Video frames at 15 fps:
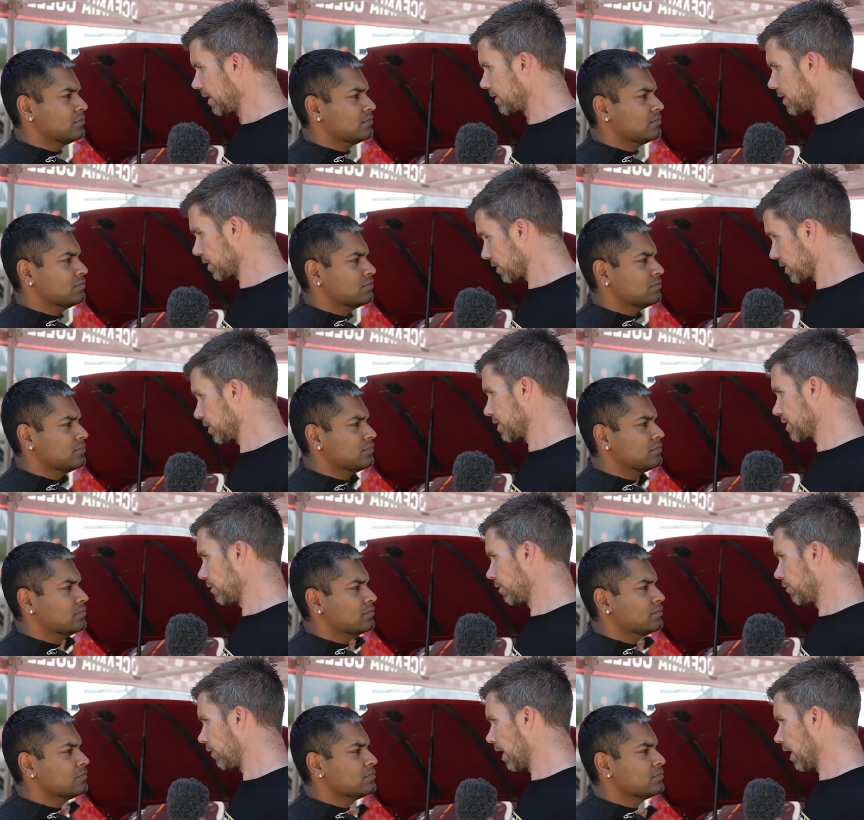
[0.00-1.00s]
Speaker 1: the
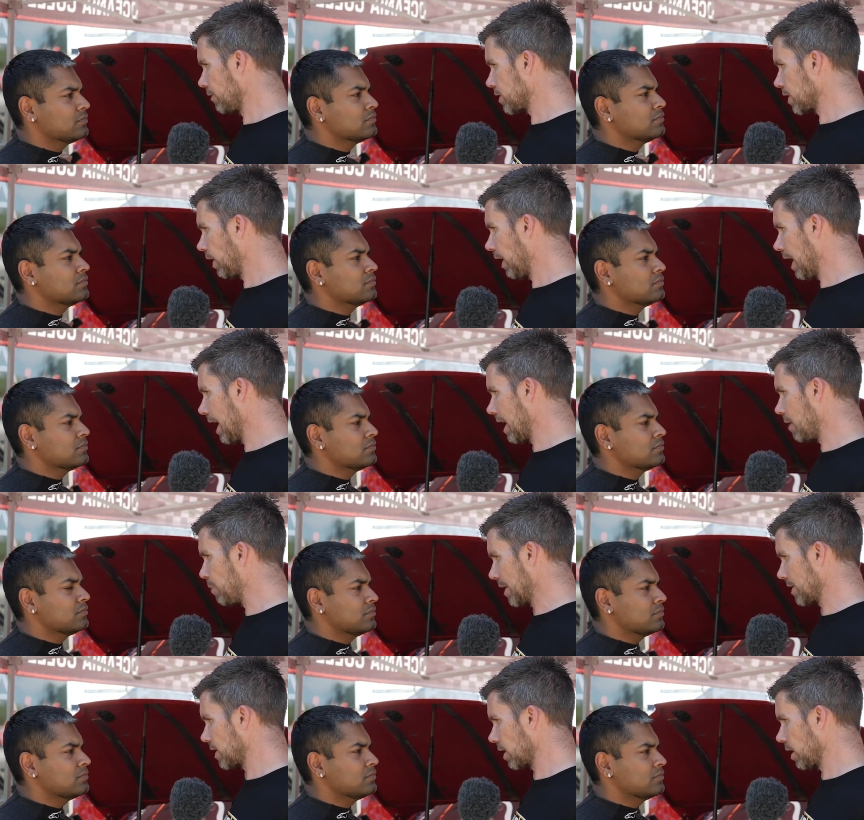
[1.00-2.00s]
275 tyre
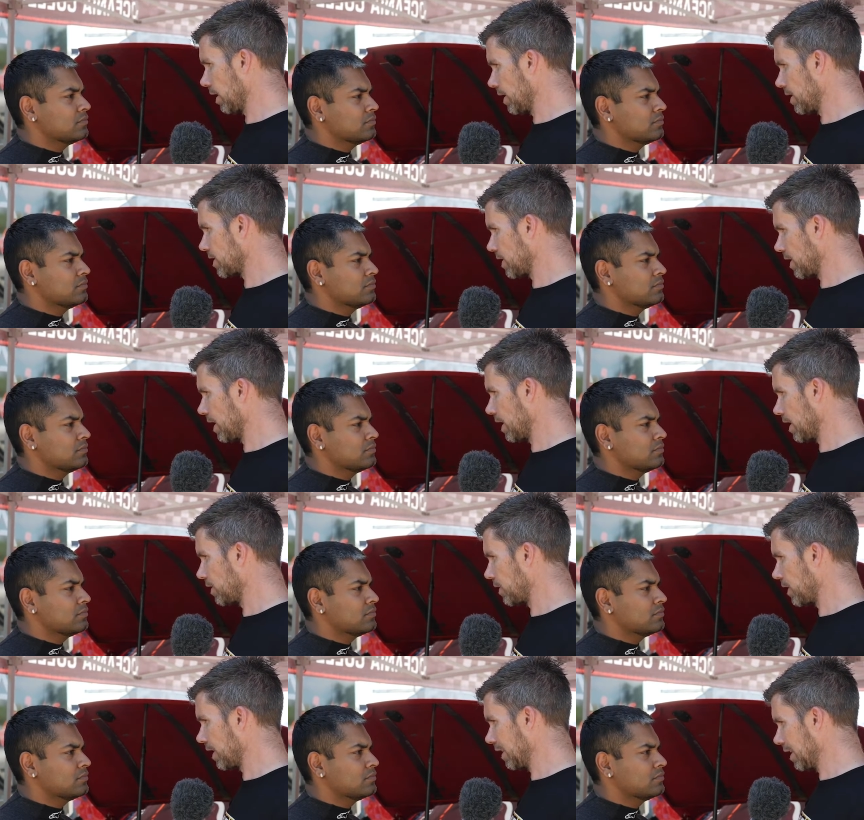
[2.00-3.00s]
basically is the
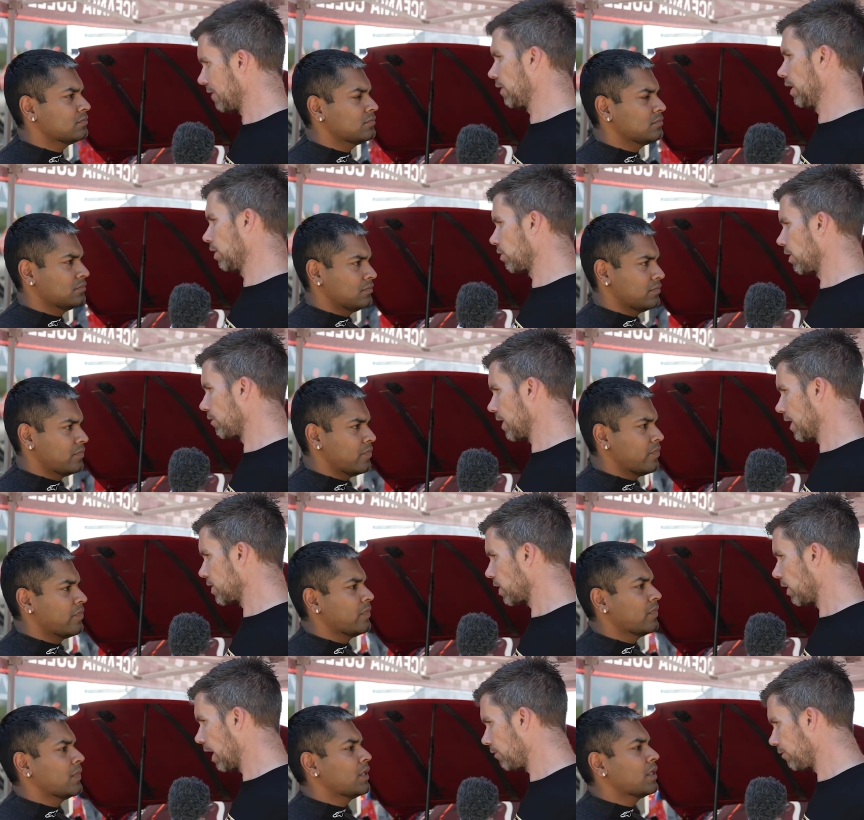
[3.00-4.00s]
leveller of the
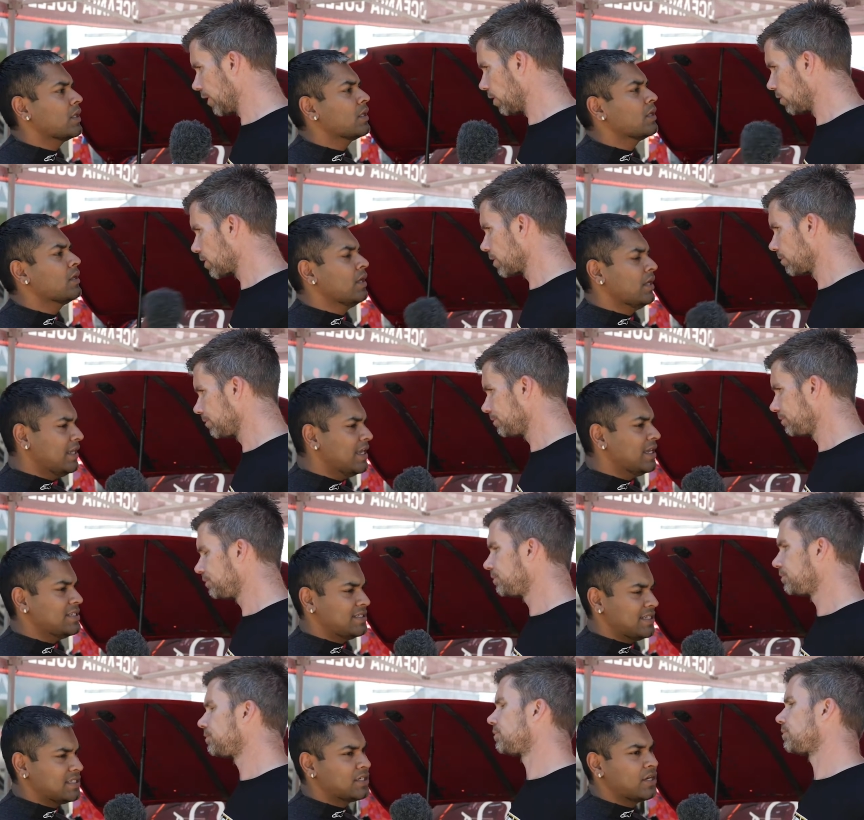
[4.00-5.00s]
entire field.
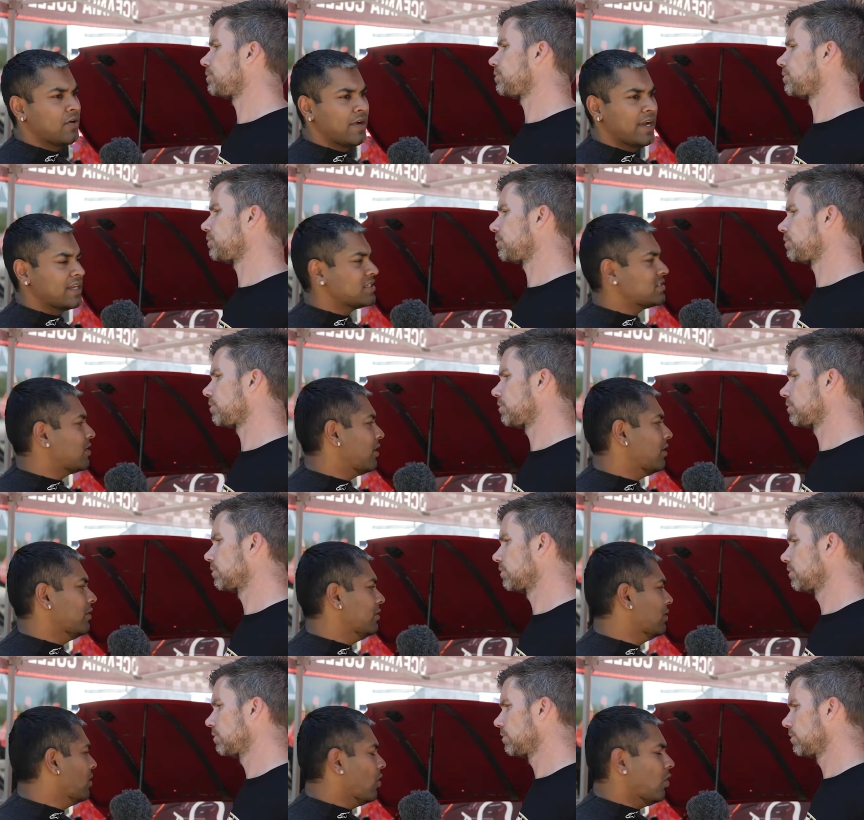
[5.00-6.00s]
Speaker 2: Yes, that's correct.
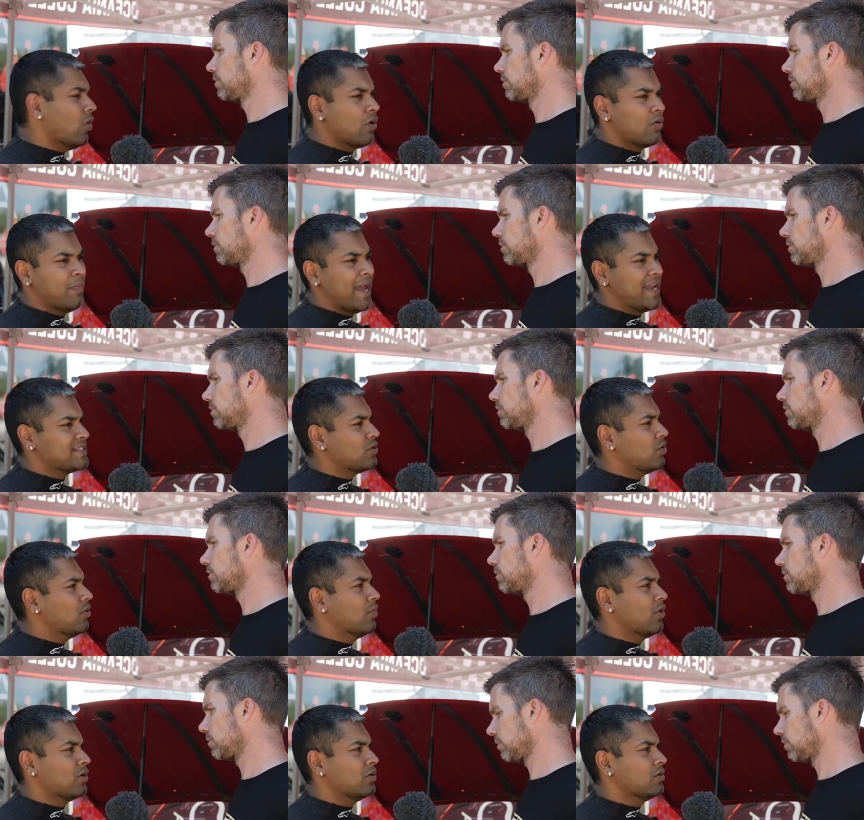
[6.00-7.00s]
So all makes,
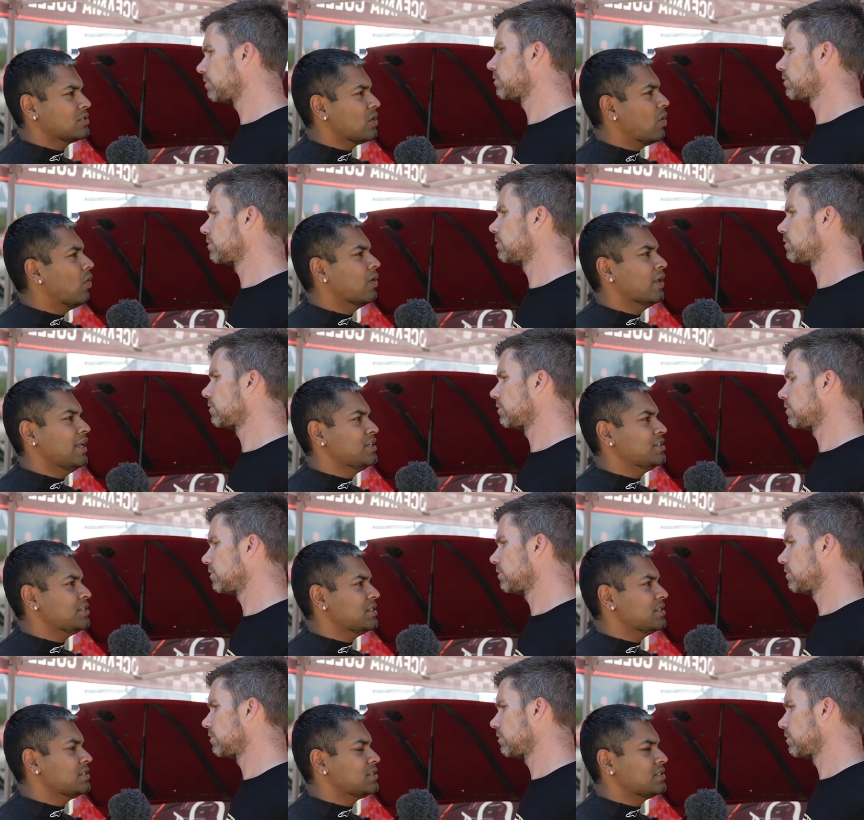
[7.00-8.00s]
all models, all
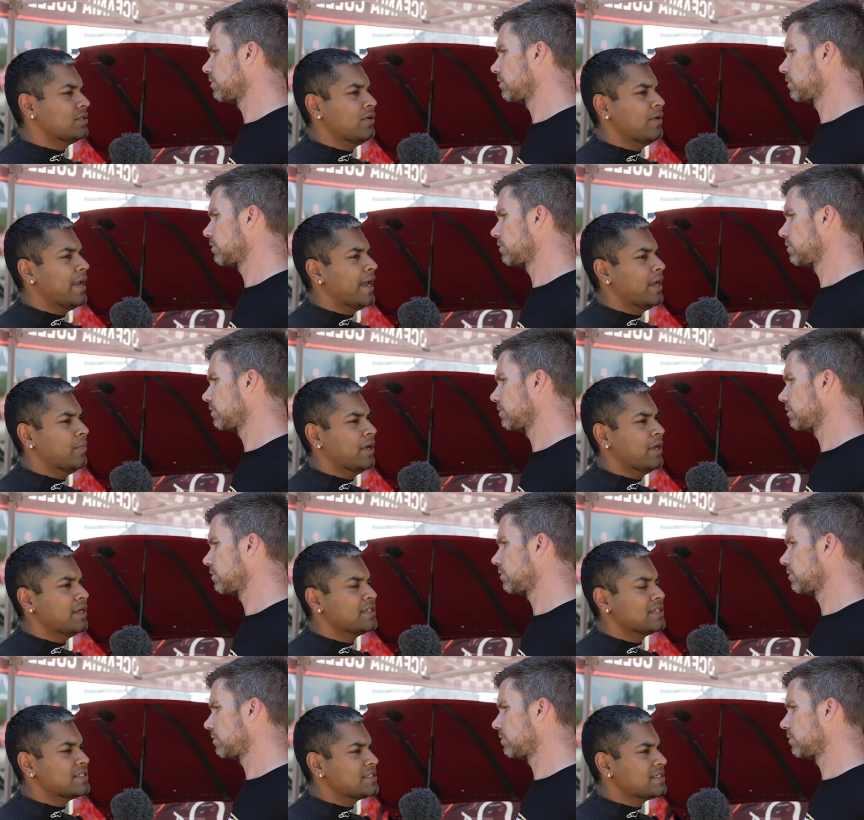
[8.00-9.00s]
engines, you name
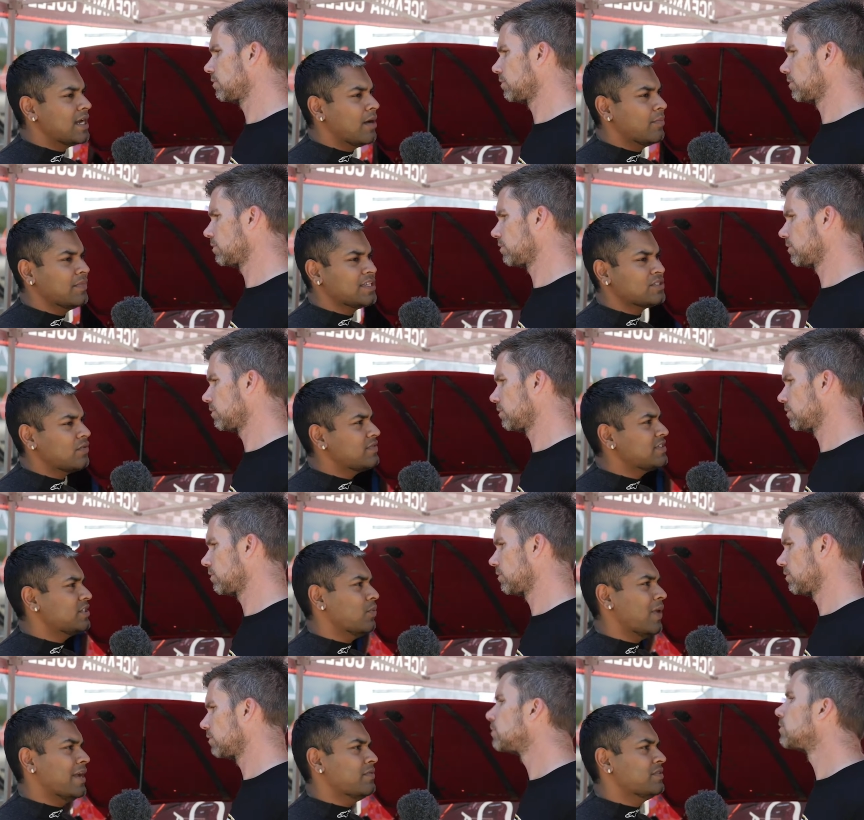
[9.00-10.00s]
it. Just there's
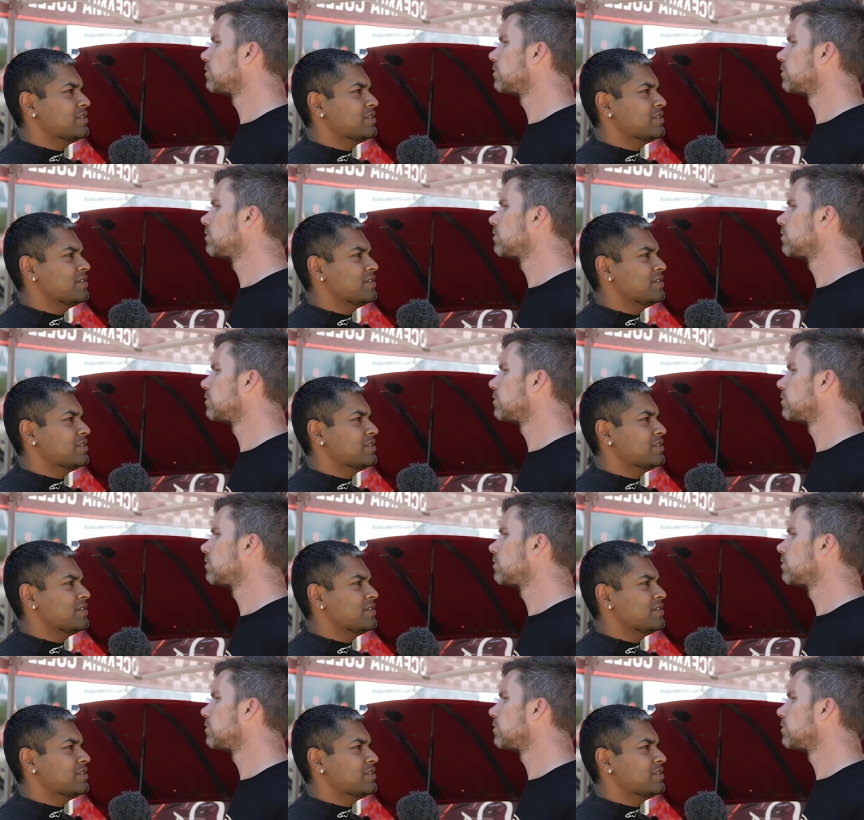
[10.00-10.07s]
obviously weight